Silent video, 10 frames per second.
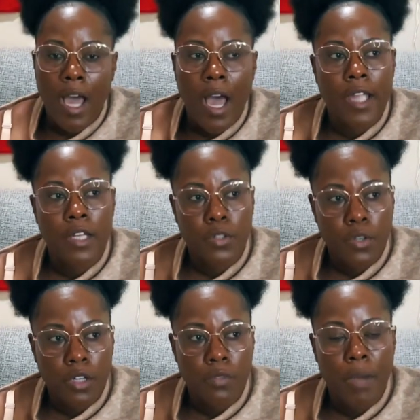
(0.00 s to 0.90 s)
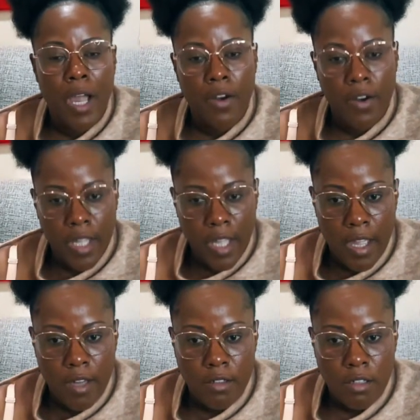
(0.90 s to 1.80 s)
I endured by her
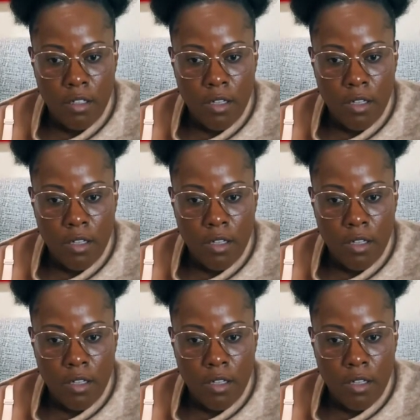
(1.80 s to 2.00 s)
hand.